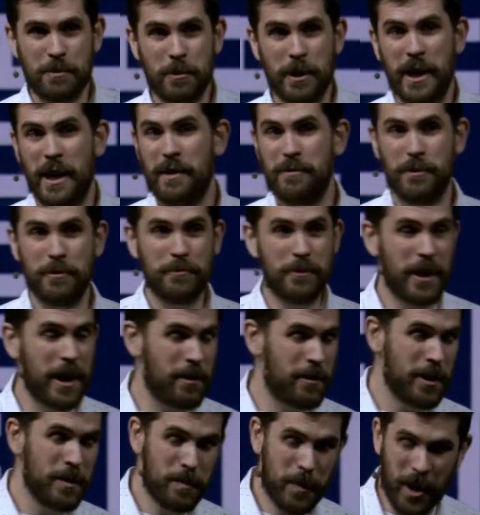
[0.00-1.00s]
we have a
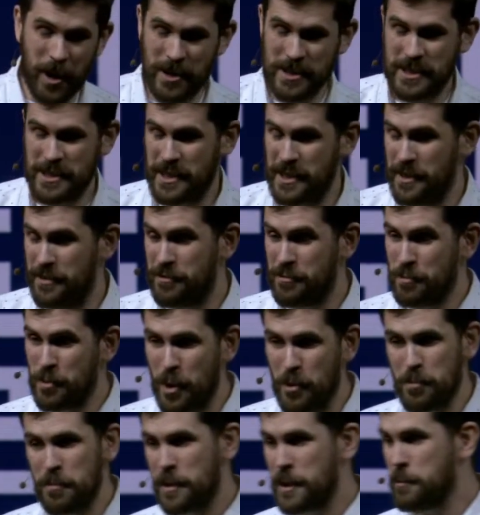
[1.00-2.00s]
very positive,
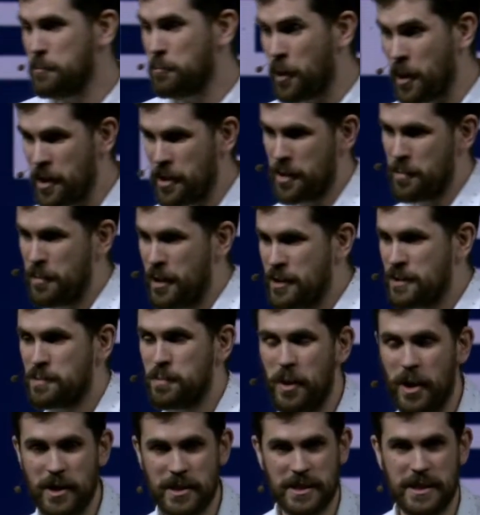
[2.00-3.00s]
probably one of the most
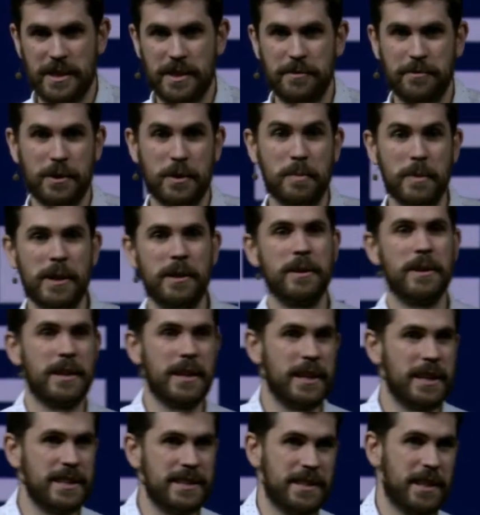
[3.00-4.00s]
positive
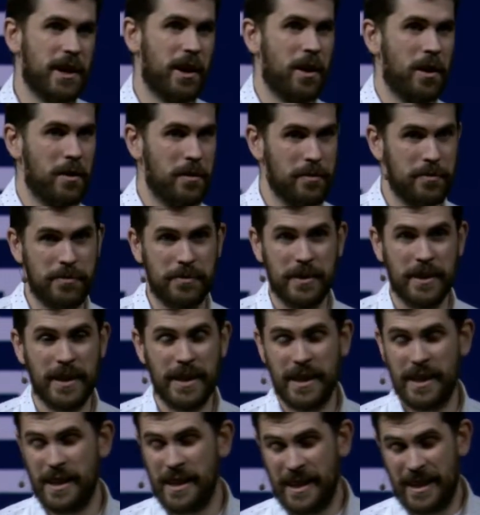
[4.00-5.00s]
communities of
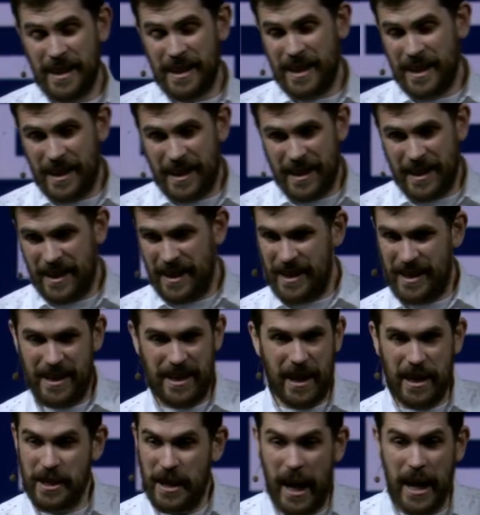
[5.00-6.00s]

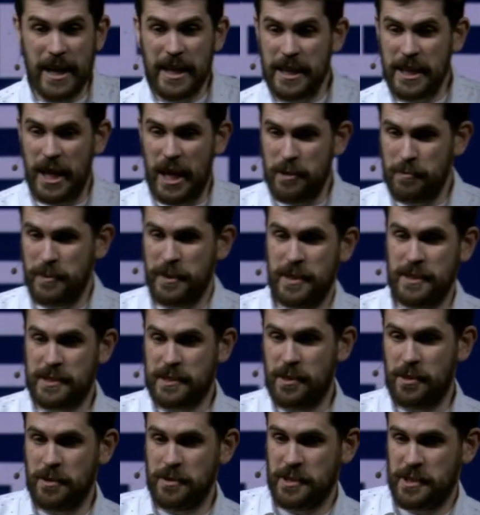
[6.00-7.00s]
any game that is
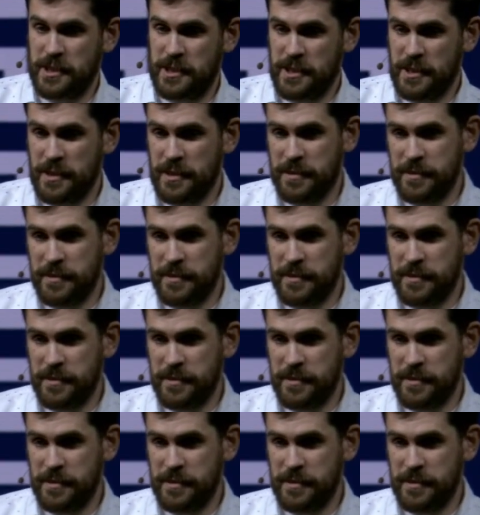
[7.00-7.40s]
launched.